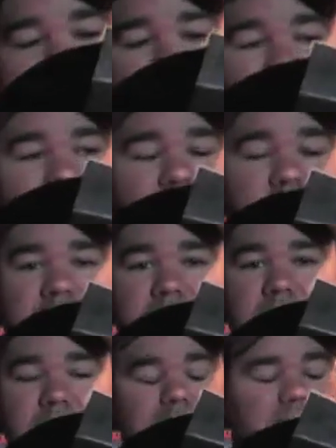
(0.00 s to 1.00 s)
But I do
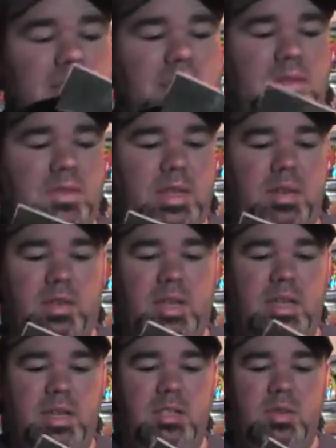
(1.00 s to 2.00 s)
have inner sleeves and
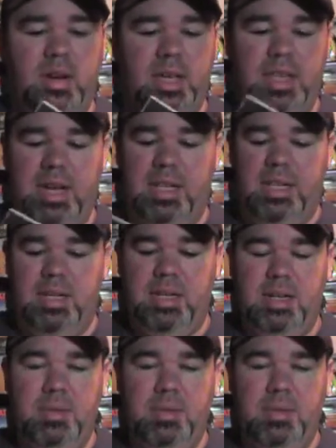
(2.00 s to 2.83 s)
everything, so I'll get that cleaned